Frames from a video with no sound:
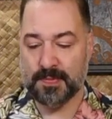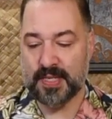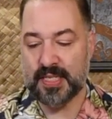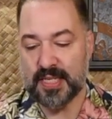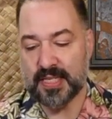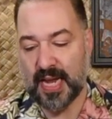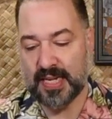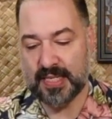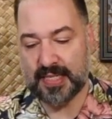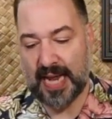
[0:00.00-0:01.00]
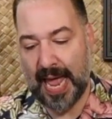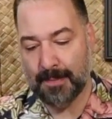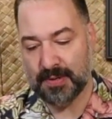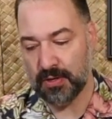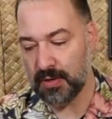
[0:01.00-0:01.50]
decent size
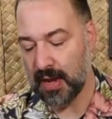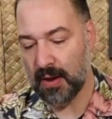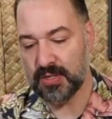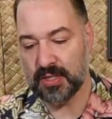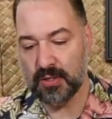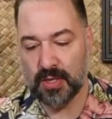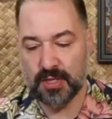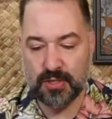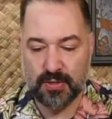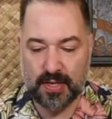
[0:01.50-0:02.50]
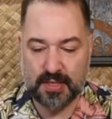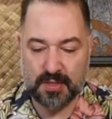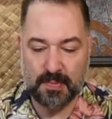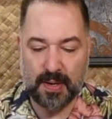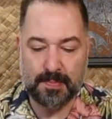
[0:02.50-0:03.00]
adapter. I was a little concerned that
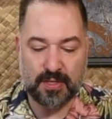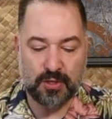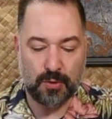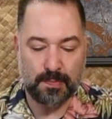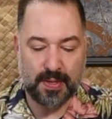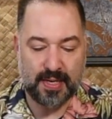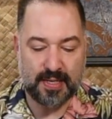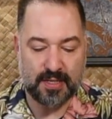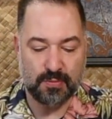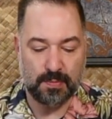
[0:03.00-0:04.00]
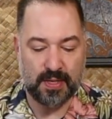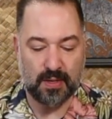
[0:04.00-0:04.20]
this might be too big and this would